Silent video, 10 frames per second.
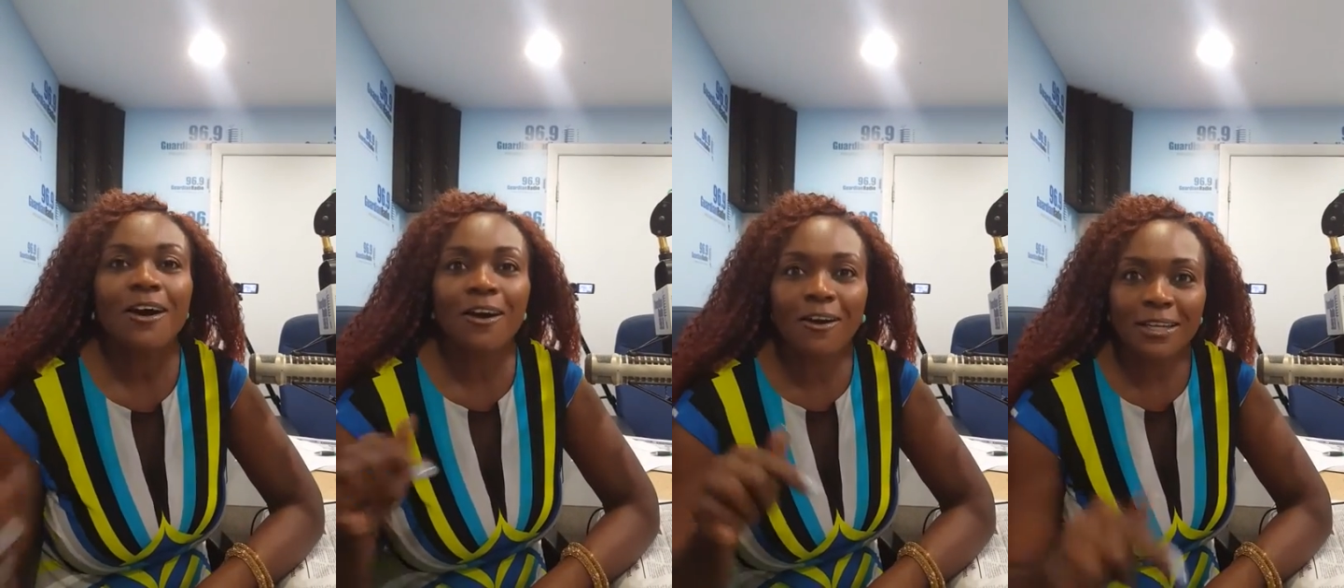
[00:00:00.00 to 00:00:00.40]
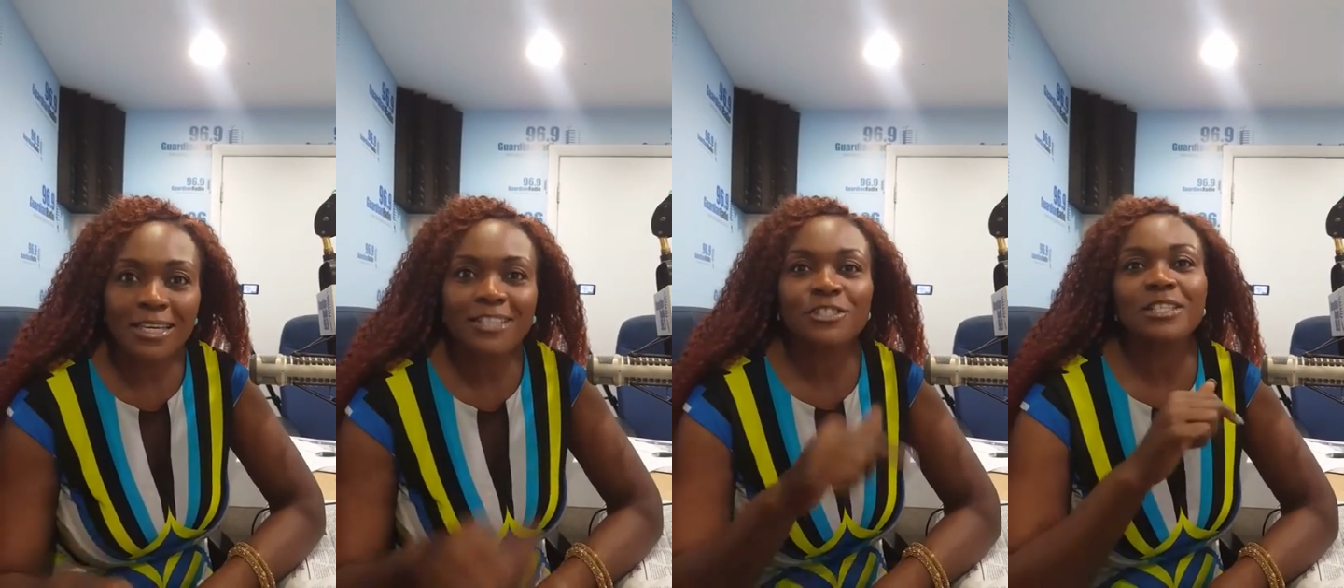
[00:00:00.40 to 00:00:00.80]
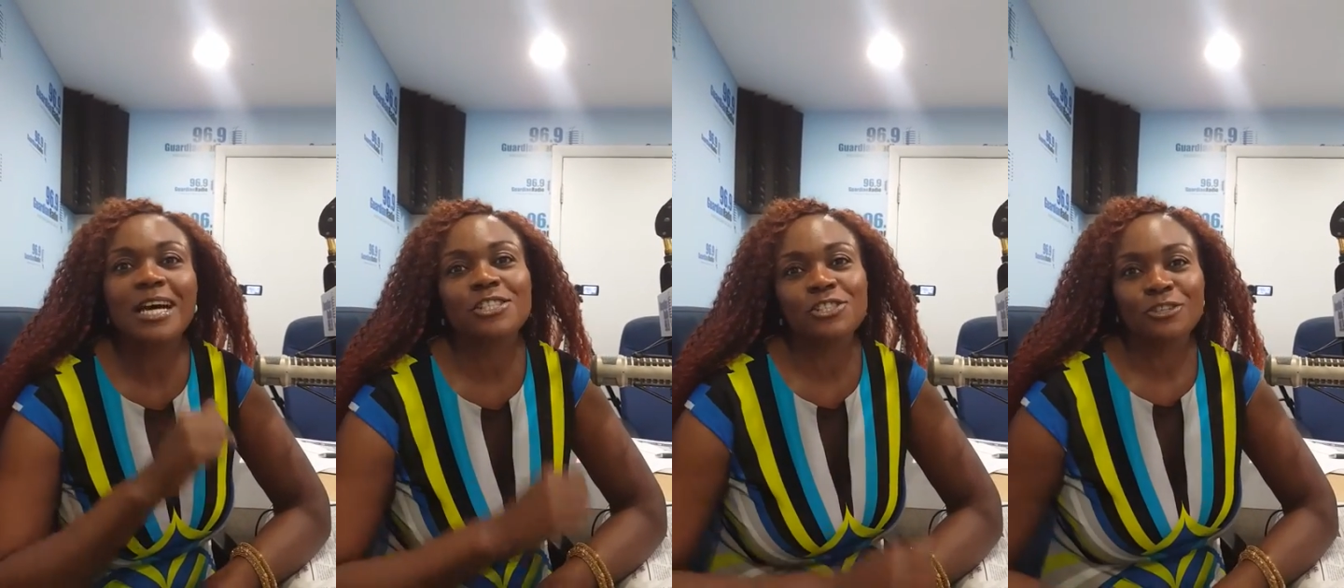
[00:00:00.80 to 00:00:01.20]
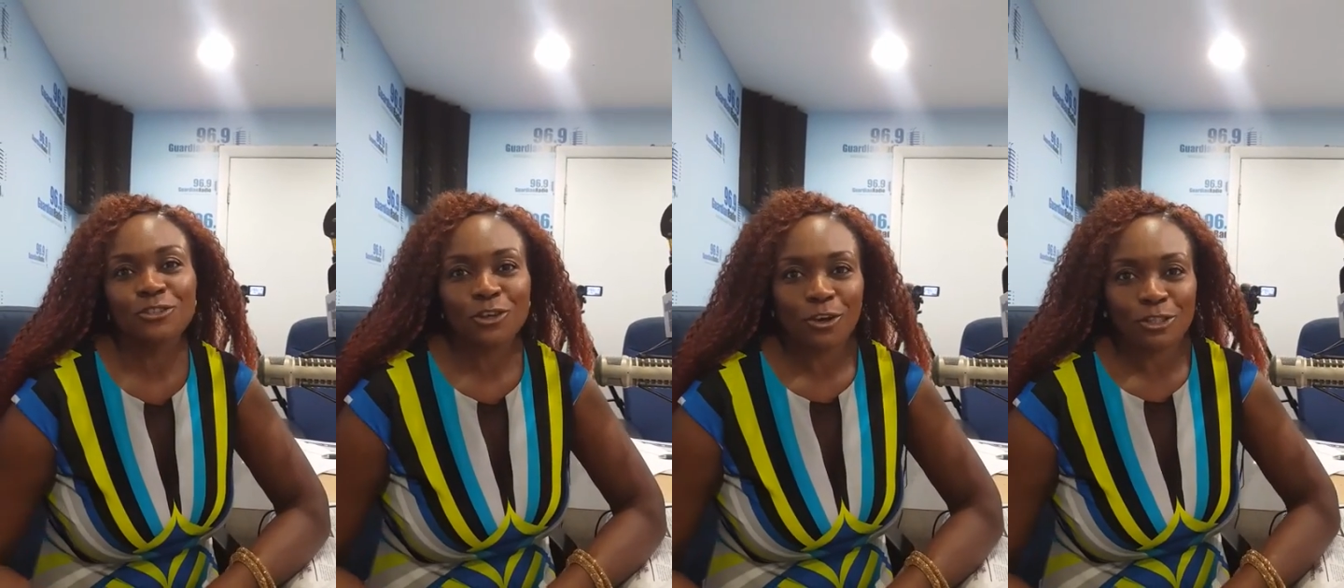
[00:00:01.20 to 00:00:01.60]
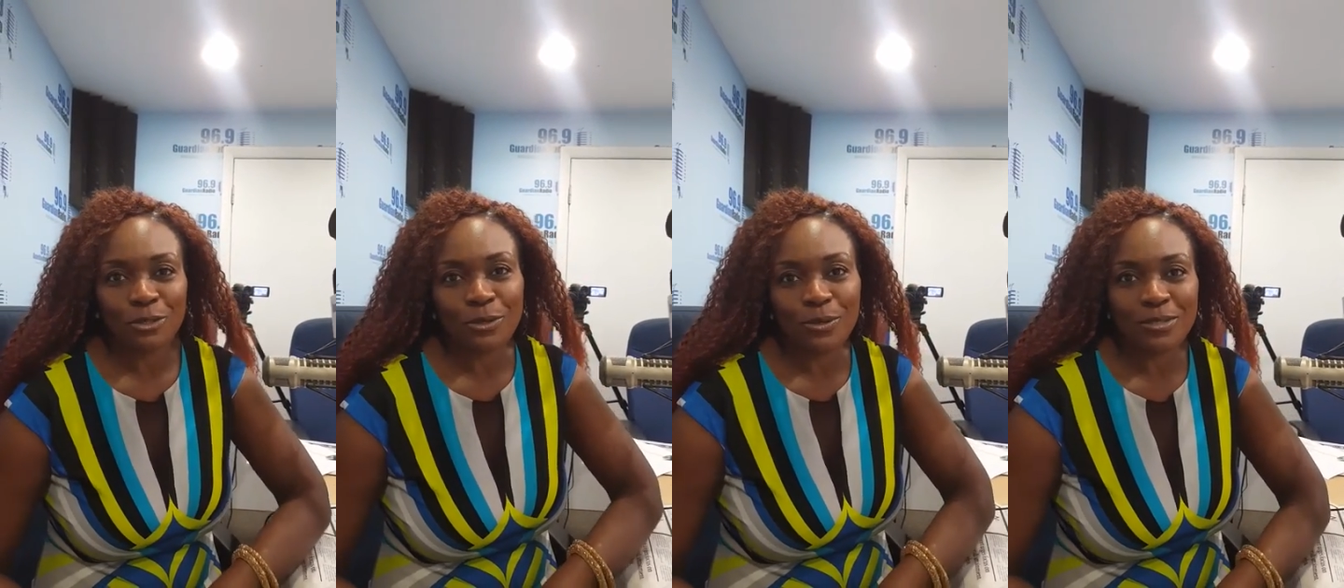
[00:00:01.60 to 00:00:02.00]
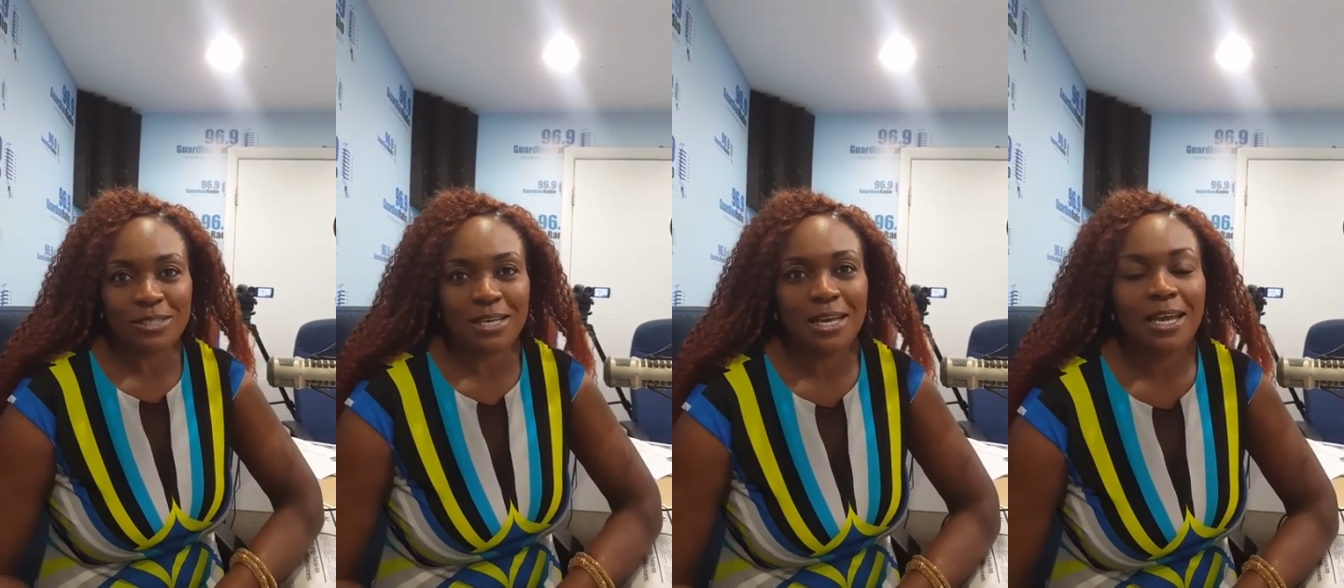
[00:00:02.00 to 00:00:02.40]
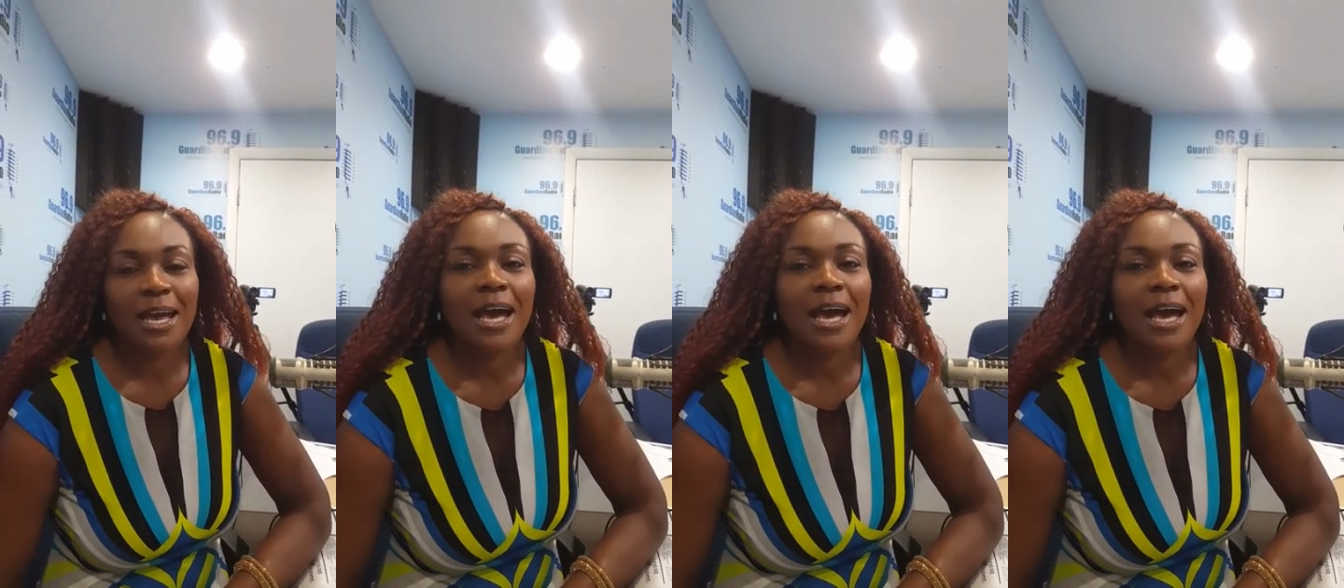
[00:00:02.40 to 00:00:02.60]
on International Talk Show Host Day.